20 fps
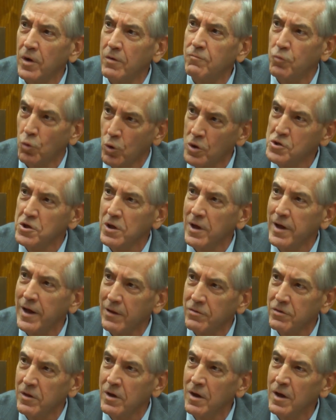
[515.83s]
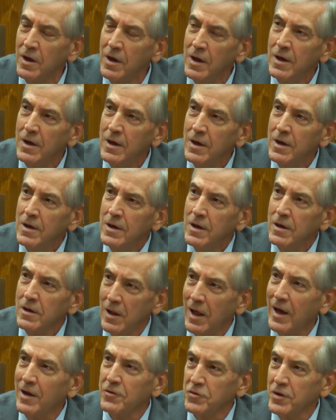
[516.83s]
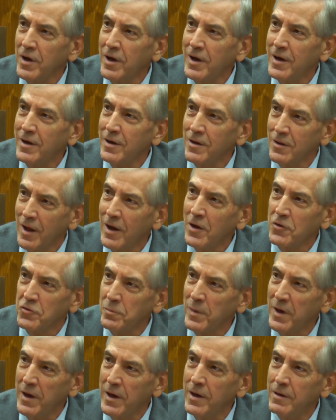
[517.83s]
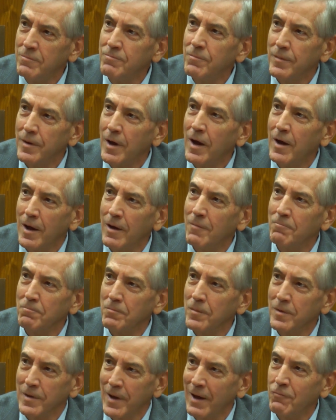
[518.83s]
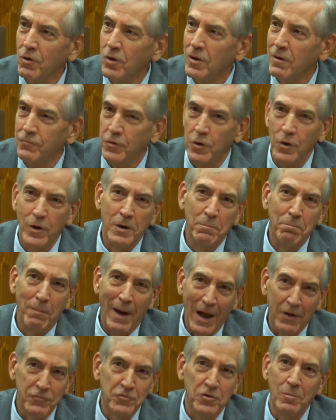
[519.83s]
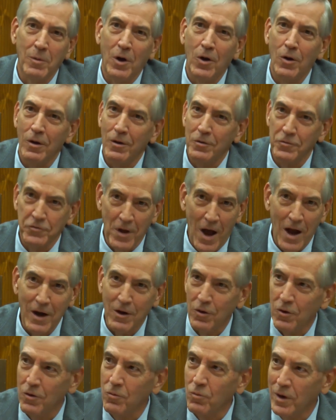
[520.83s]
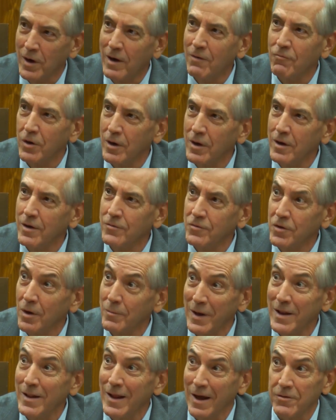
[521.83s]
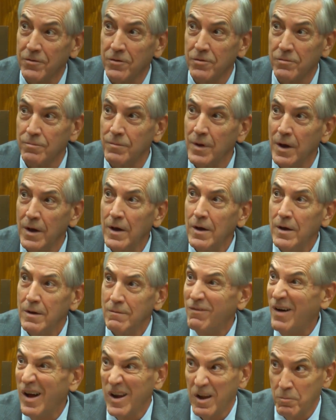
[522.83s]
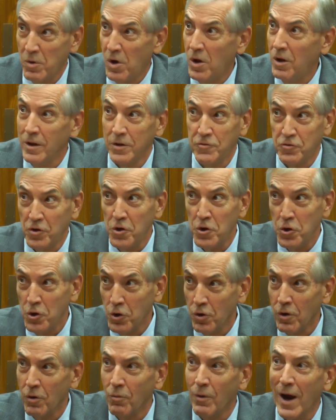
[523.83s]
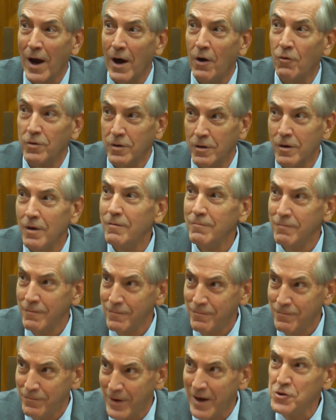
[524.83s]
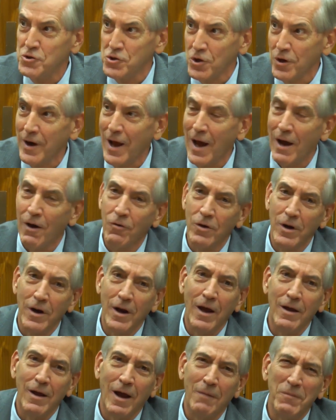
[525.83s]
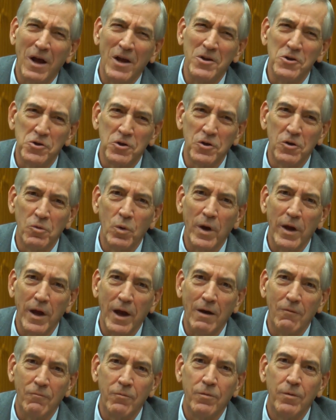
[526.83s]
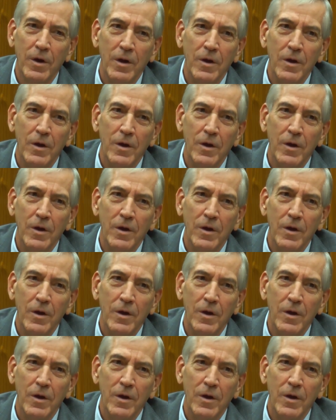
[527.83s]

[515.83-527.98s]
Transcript: Unfortunately, at the Class A and Class B level, if you're in basketball or soccer or whatever it is, that's volleyball, that's a year-round venture now, and I'm not sure we have